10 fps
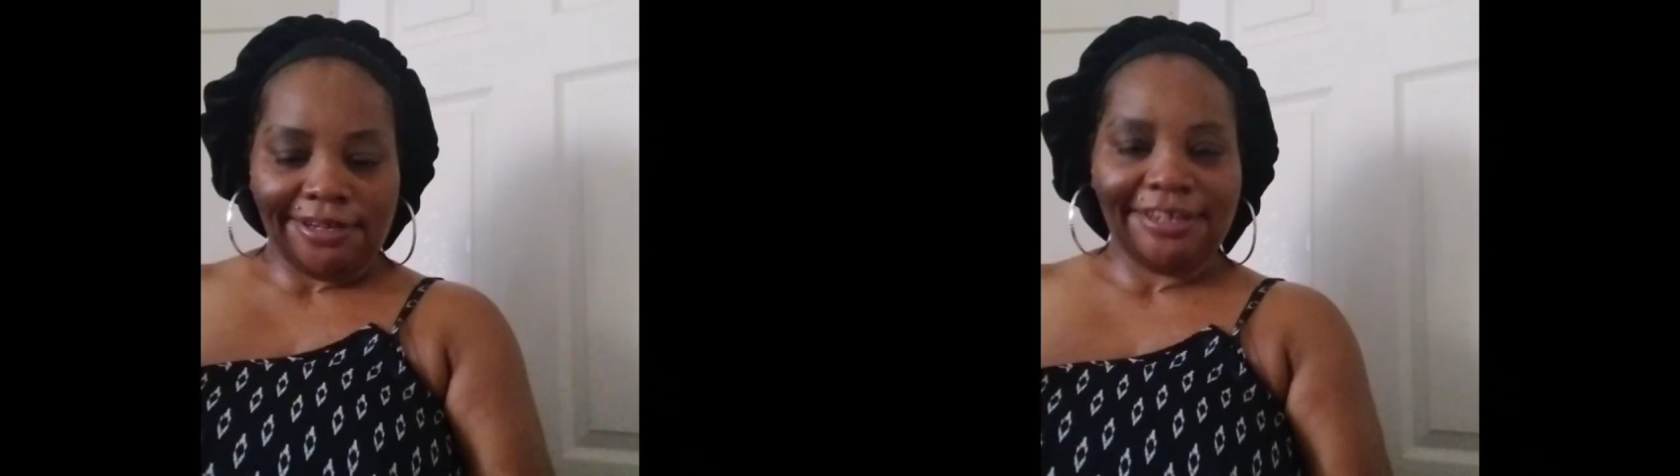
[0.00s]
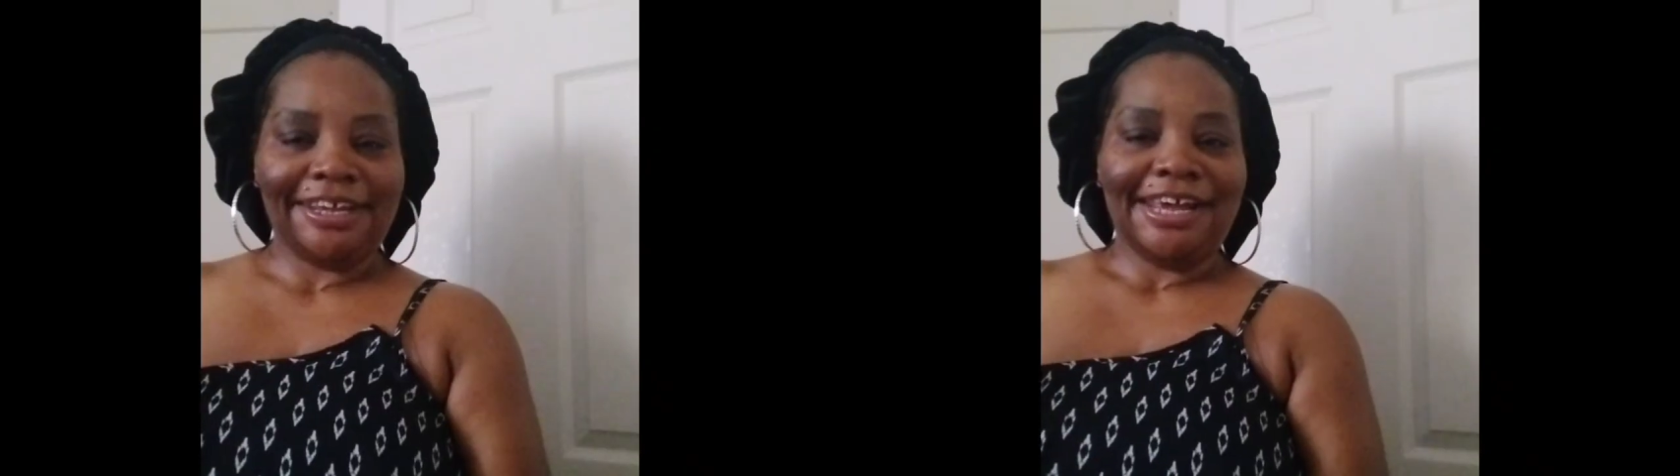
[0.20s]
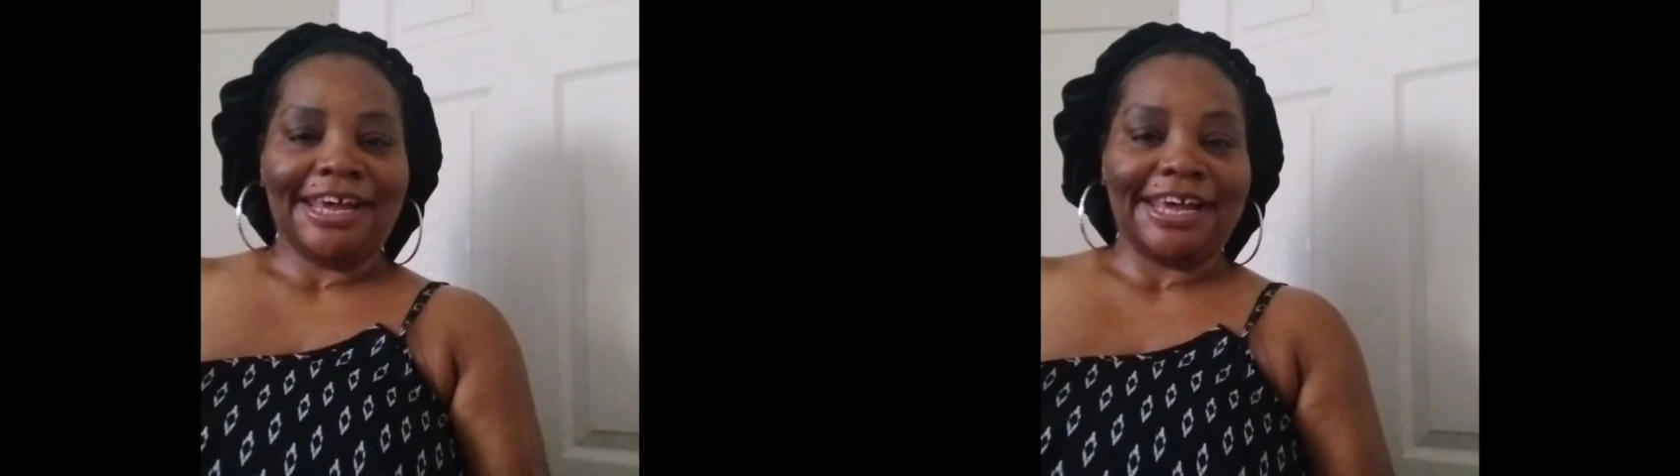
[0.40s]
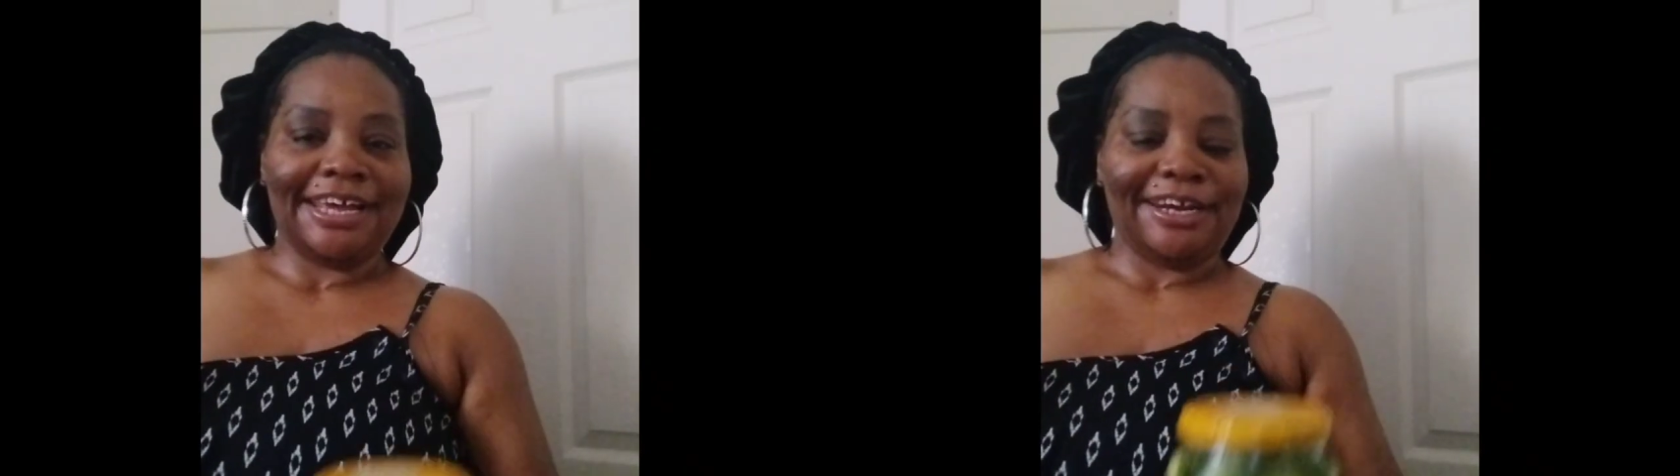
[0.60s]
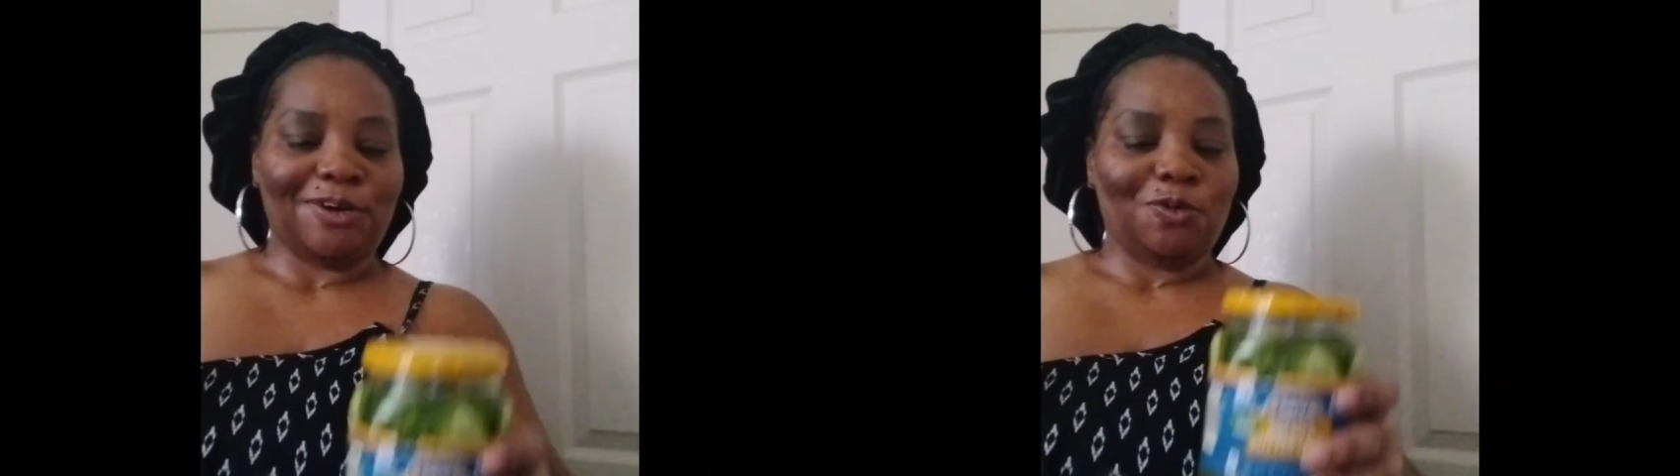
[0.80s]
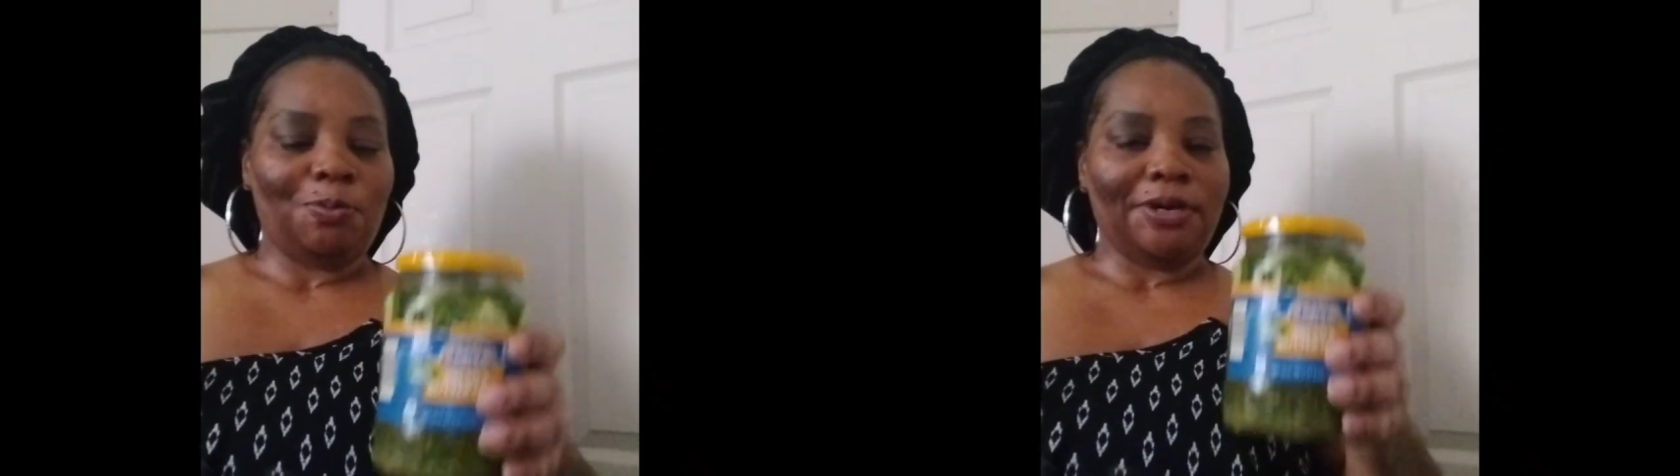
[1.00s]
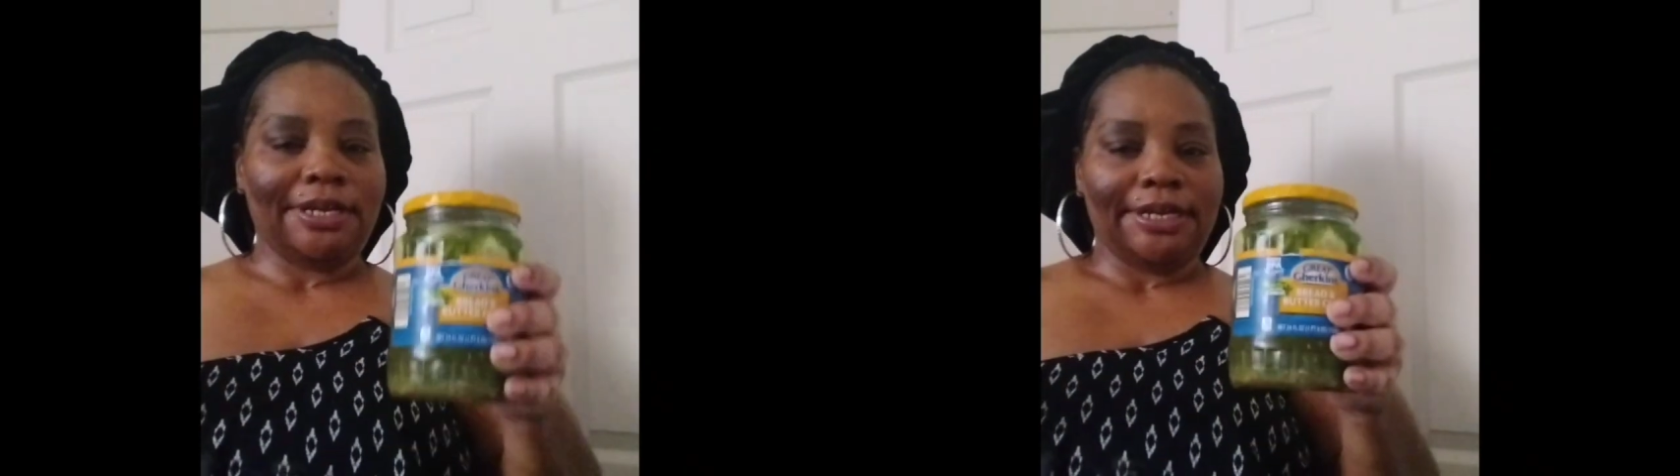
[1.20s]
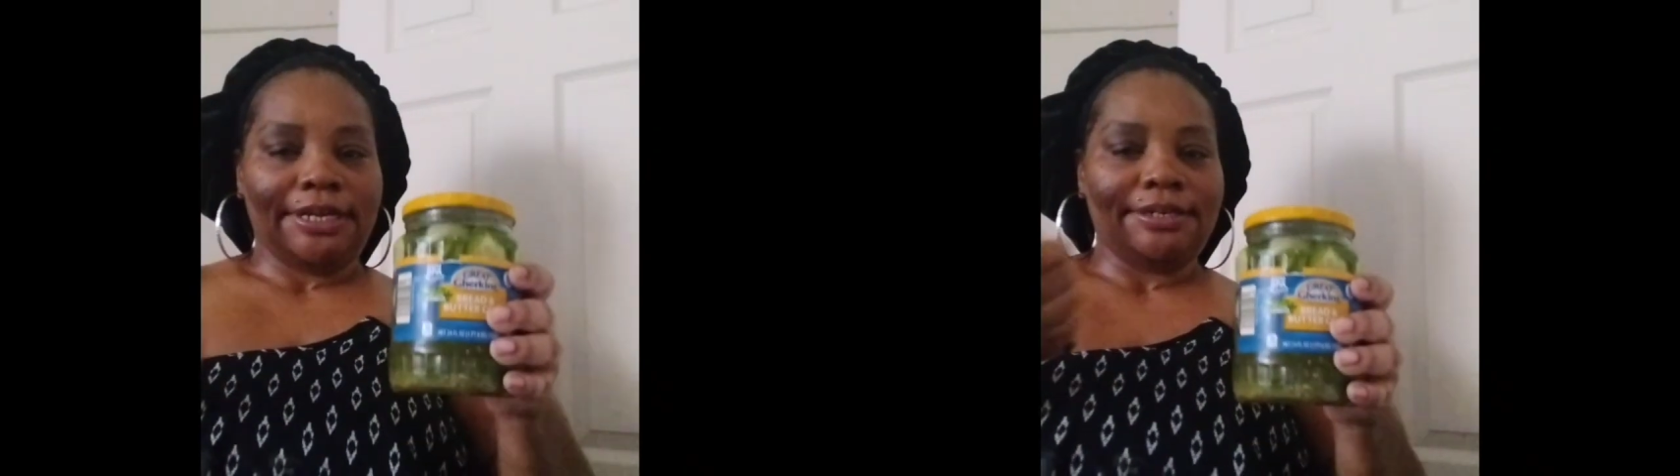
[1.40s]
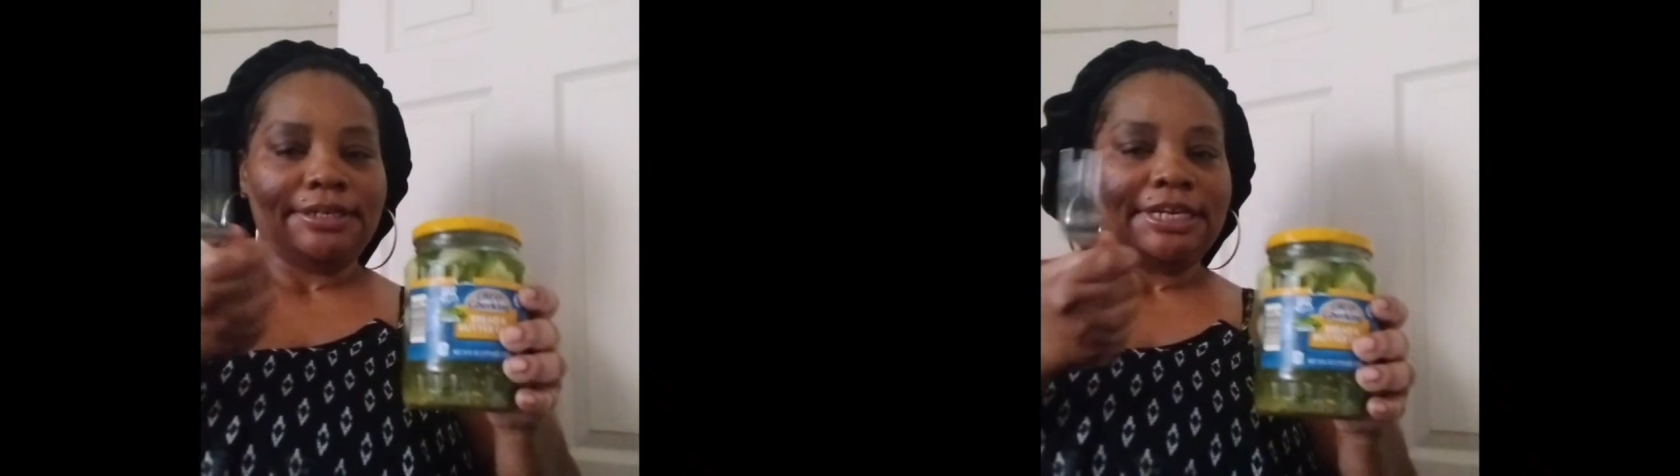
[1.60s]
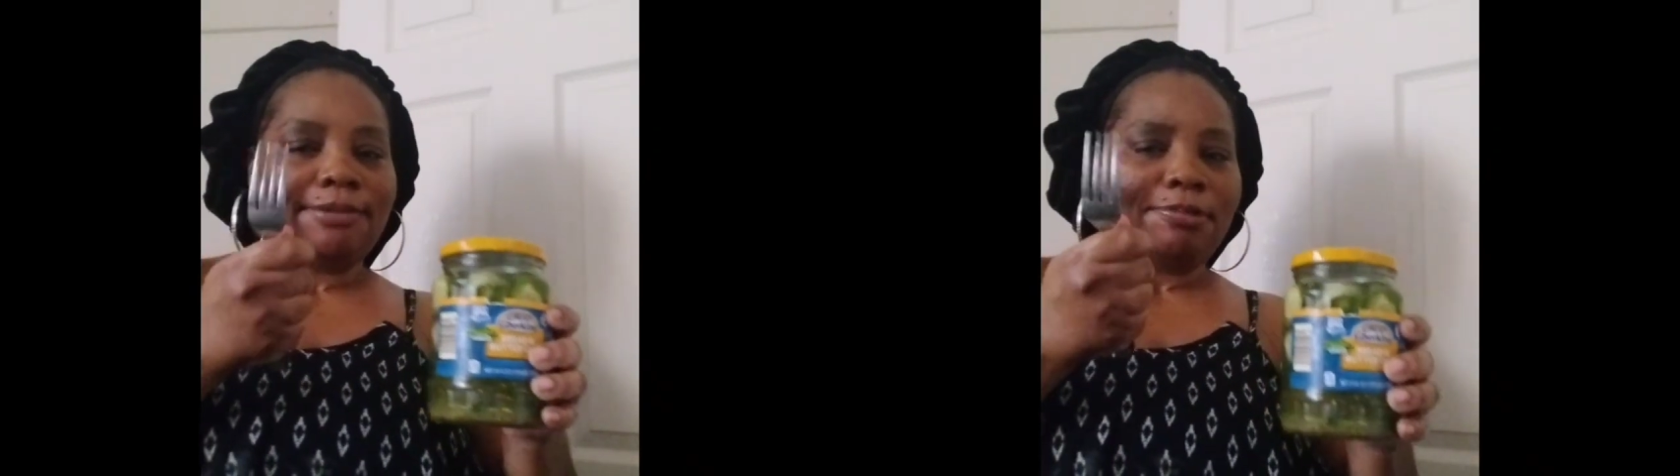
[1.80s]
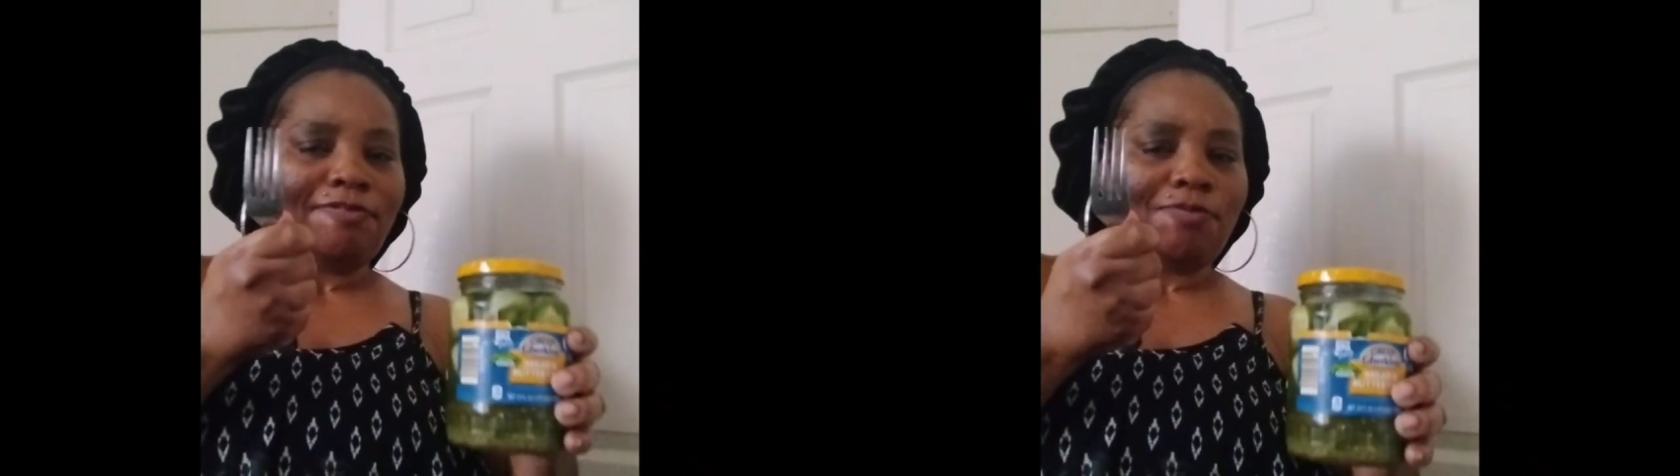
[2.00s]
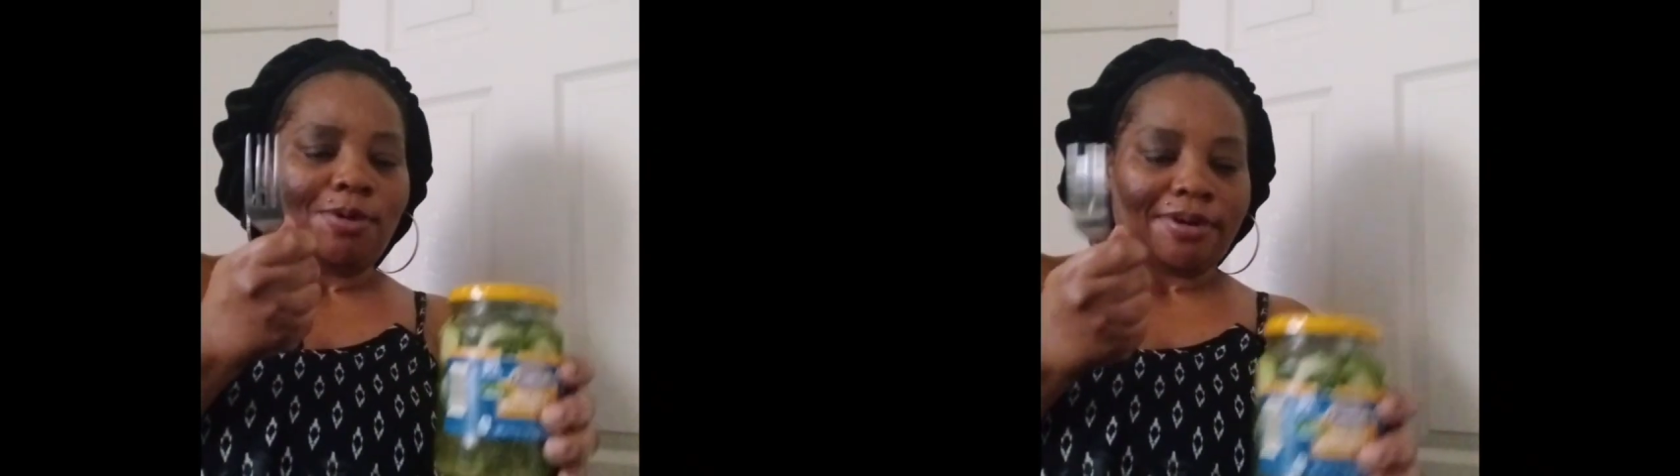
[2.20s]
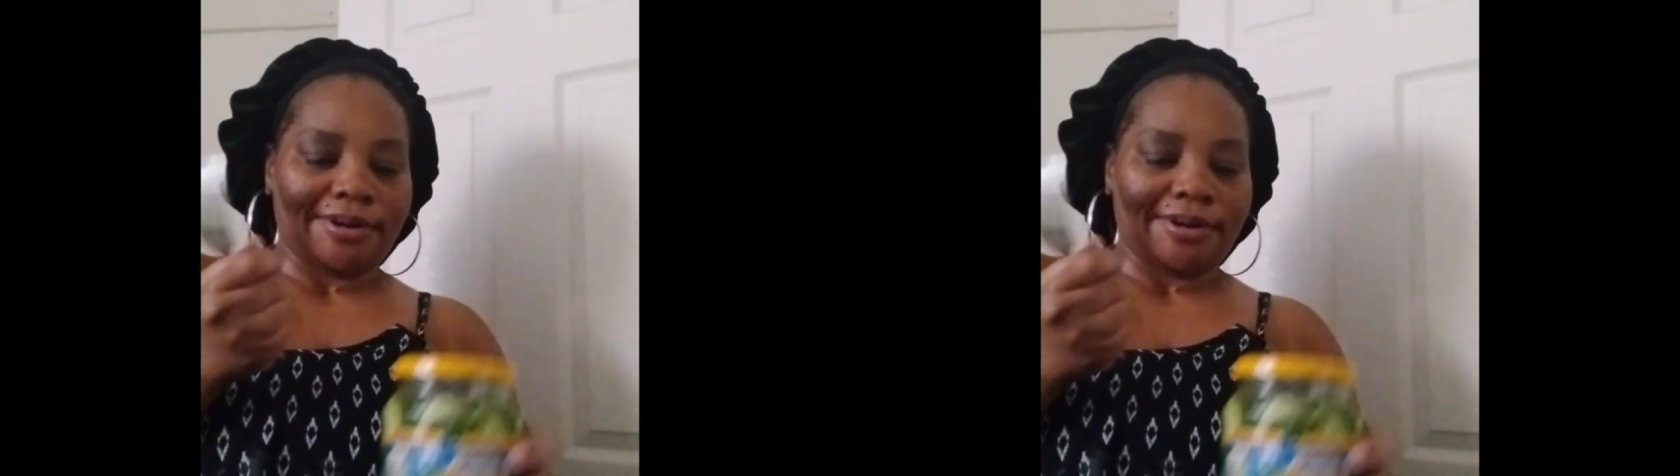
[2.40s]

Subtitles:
I had to open it and get my fork.